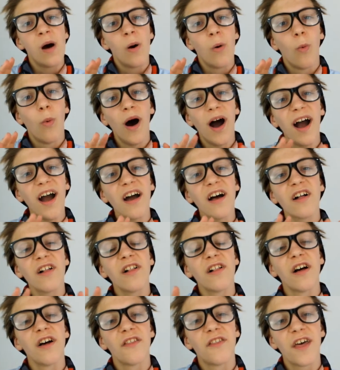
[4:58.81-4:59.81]

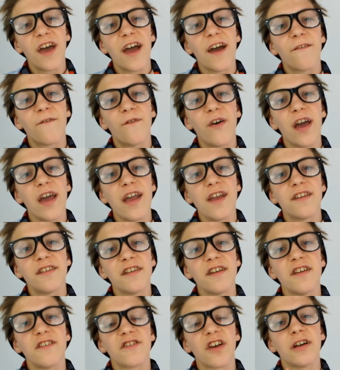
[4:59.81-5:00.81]
while their fate
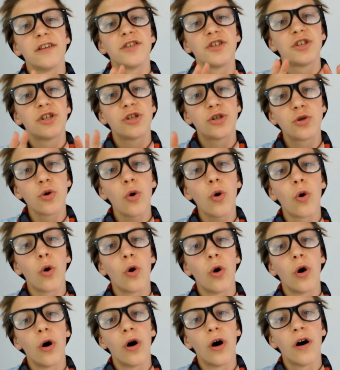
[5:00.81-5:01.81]
is
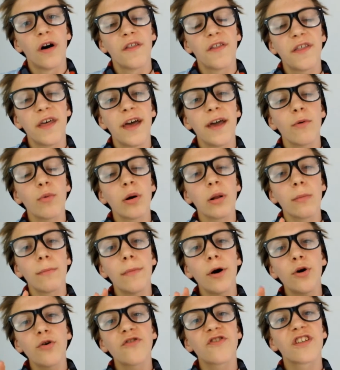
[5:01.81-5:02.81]
unsure, they will
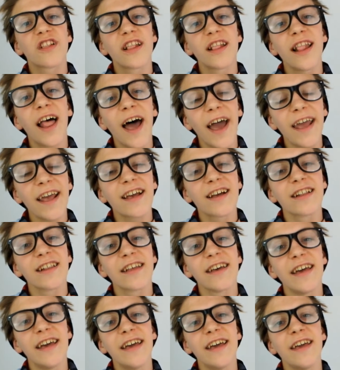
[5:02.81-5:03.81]
most
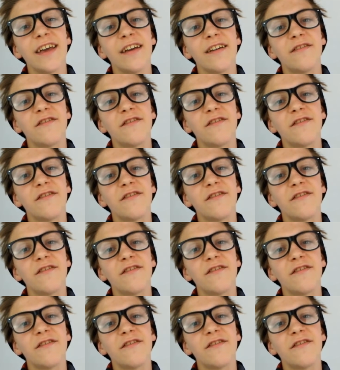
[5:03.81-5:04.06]
likely